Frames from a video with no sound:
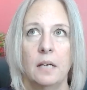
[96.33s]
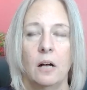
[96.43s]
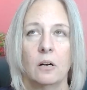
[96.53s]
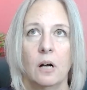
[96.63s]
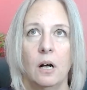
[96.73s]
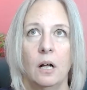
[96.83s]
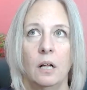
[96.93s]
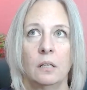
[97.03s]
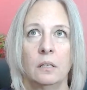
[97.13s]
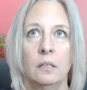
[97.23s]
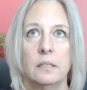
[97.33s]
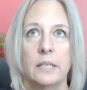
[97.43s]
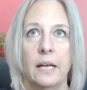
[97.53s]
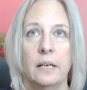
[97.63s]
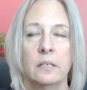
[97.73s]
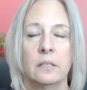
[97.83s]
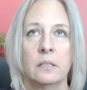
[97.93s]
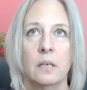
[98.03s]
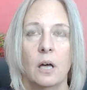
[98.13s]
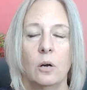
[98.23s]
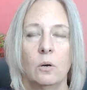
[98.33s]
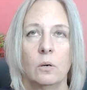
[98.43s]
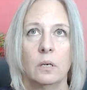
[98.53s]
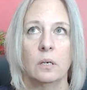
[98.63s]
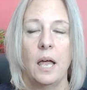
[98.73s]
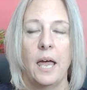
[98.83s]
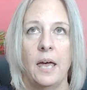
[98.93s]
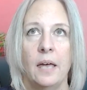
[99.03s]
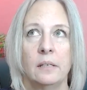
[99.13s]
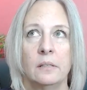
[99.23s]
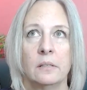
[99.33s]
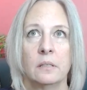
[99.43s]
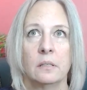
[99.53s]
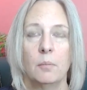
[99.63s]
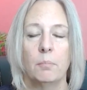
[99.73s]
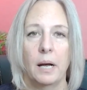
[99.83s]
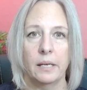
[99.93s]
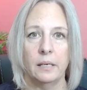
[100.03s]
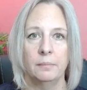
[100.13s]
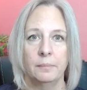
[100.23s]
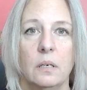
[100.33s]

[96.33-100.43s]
alcohol, tannins, oak, and body.